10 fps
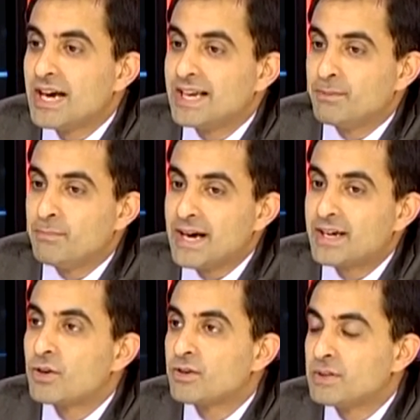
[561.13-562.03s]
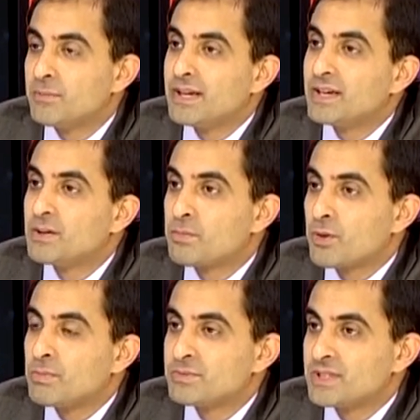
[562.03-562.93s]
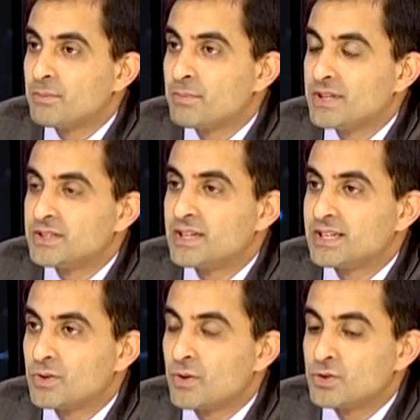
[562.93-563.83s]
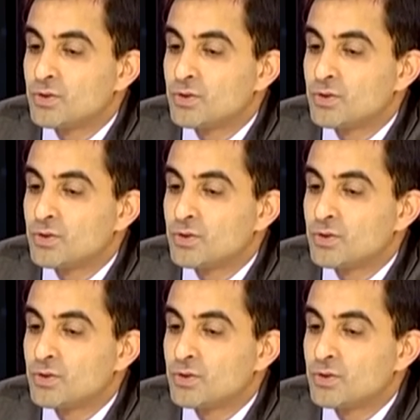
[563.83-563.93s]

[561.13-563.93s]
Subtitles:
and the background of the medical problems that the patient has got.